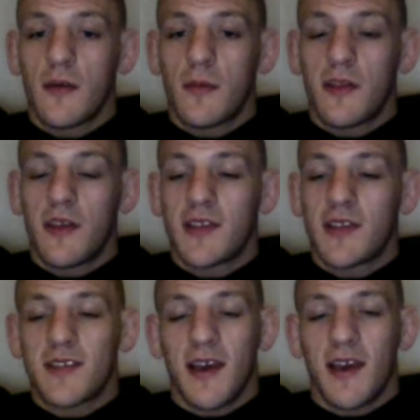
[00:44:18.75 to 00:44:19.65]
But
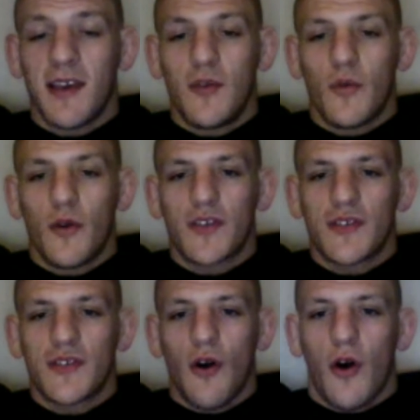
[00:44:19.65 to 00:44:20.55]
it's like you work
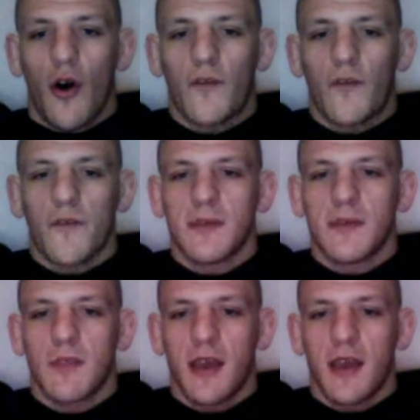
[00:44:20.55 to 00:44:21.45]
so hard for
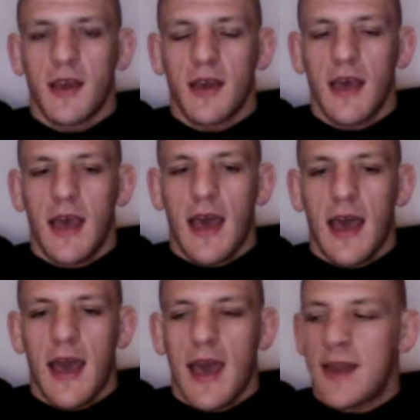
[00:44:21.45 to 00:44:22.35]
something,
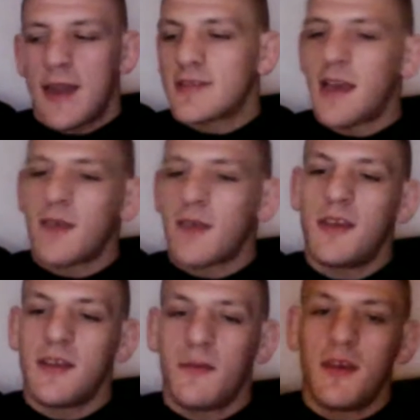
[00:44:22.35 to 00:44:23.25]
and it's like
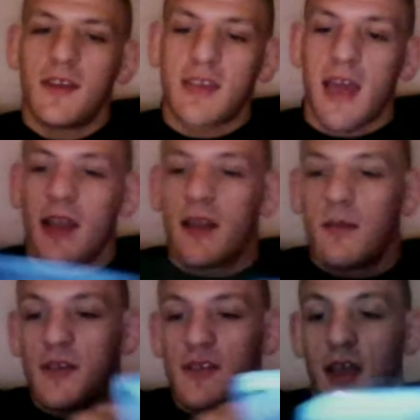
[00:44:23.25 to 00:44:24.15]
me
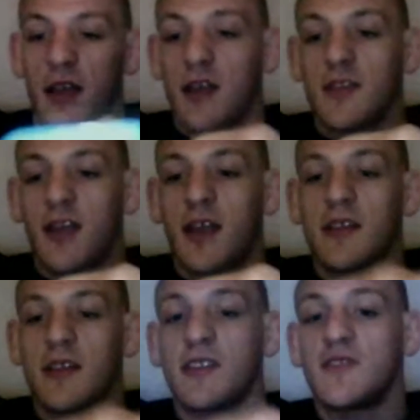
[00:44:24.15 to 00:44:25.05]
saying, here, take
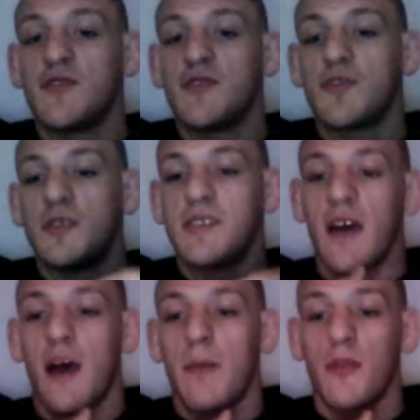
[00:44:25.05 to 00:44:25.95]
this, and as soon as you reach
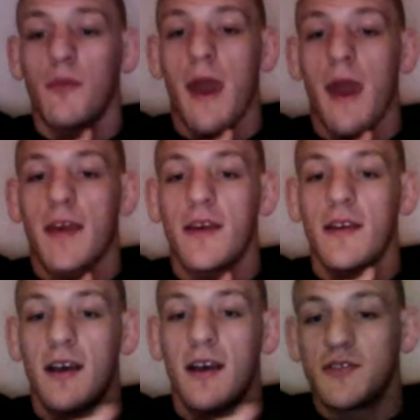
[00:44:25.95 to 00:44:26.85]
out, I pull it back.
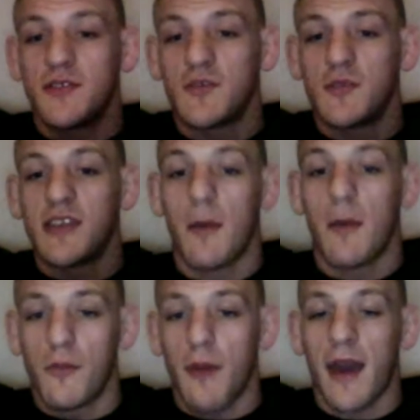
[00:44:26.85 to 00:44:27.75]
As soon as you reach out, I
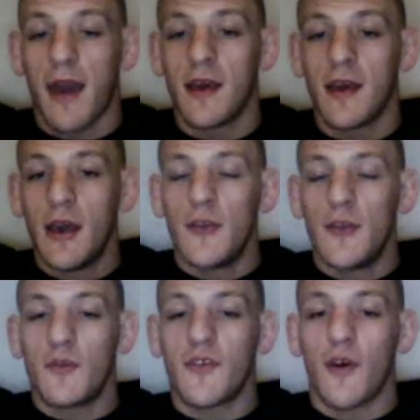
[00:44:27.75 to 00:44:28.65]
pull it back. You know what I mean?